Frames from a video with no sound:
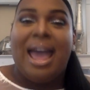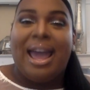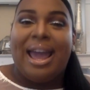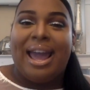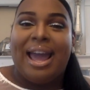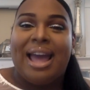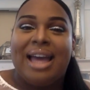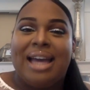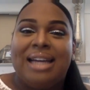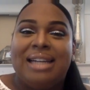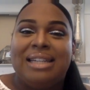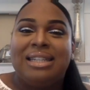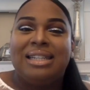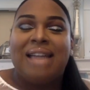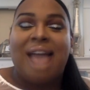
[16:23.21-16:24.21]

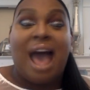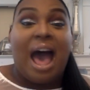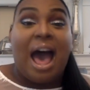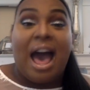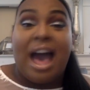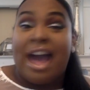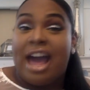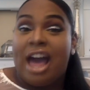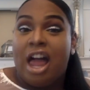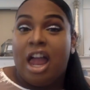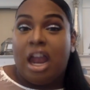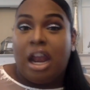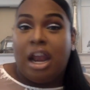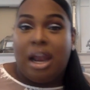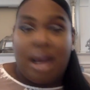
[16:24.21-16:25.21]
And I
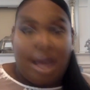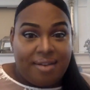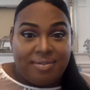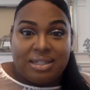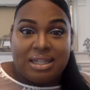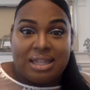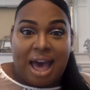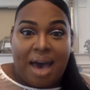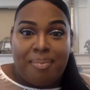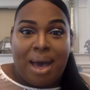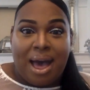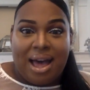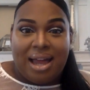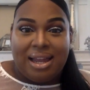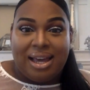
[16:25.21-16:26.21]
loved that
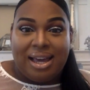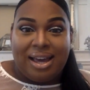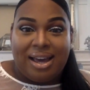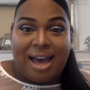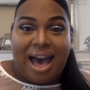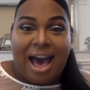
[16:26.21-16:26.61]
palette.